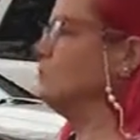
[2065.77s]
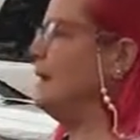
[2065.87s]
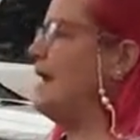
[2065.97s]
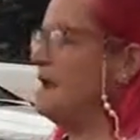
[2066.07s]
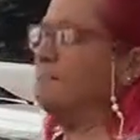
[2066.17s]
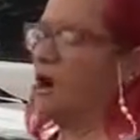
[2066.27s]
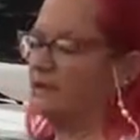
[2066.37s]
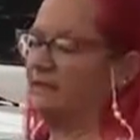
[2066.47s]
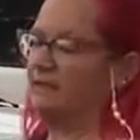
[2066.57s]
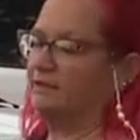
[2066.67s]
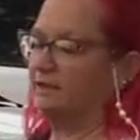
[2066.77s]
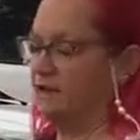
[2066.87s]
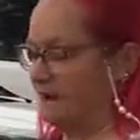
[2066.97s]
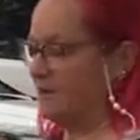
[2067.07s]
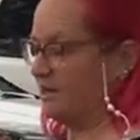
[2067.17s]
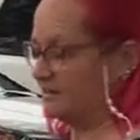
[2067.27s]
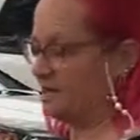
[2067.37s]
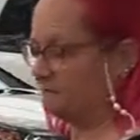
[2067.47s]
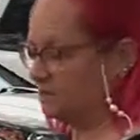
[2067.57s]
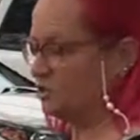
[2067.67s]
sweet Aunt Martha that never
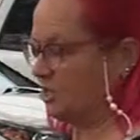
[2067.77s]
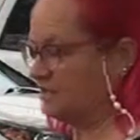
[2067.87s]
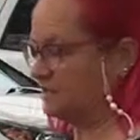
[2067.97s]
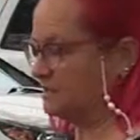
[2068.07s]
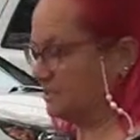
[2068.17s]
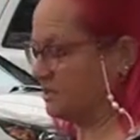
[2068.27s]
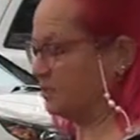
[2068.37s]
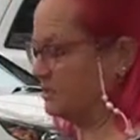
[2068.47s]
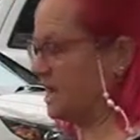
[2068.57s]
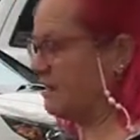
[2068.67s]
accepted Jesus as her